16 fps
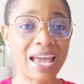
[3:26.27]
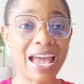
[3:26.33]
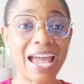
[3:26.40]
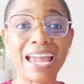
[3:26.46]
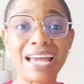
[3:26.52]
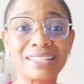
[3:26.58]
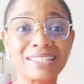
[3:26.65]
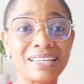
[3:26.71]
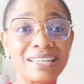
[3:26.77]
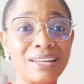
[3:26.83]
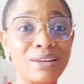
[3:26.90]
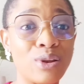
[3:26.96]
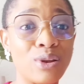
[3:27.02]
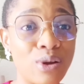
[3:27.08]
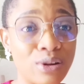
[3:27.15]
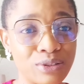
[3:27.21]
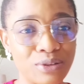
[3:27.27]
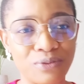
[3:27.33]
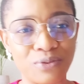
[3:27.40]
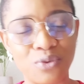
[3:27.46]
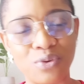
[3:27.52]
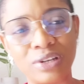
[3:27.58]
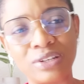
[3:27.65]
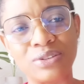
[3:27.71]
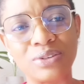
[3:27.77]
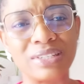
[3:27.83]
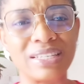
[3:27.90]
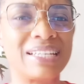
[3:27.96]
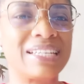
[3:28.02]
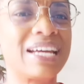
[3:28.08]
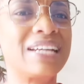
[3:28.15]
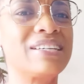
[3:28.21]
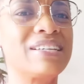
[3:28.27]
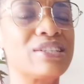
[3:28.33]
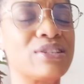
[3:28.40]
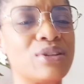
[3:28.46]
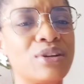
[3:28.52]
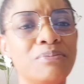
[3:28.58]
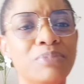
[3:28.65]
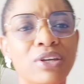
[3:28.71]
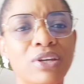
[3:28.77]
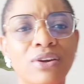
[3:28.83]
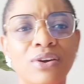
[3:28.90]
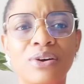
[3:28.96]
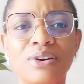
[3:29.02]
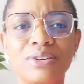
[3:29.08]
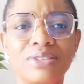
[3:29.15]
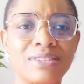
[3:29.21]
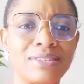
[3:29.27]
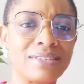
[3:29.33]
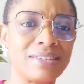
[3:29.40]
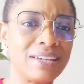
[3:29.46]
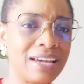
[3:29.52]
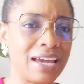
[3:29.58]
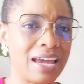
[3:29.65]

I ask a lot of questions, and that is not because